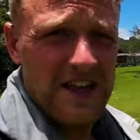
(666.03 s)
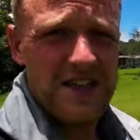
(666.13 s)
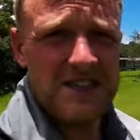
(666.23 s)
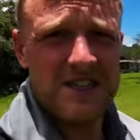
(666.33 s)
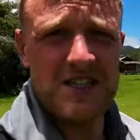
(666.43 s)

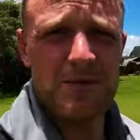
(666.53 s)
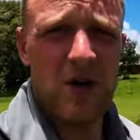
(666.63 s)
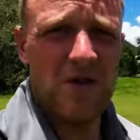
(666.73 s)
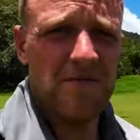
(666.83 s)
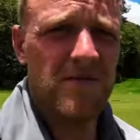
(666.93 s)
this is the
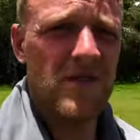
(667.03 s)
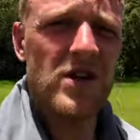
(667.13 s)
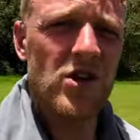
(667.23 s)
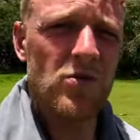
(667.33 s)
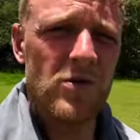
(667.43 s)
spot
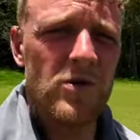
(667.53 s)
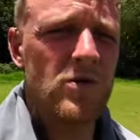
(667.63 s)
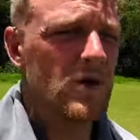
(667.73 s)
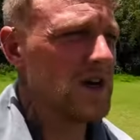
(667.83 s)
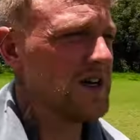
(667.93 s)
that you
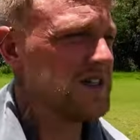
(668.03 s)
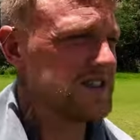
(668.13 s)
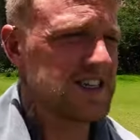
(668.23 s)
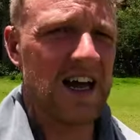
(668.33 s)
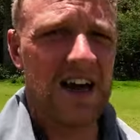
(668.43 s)
will stay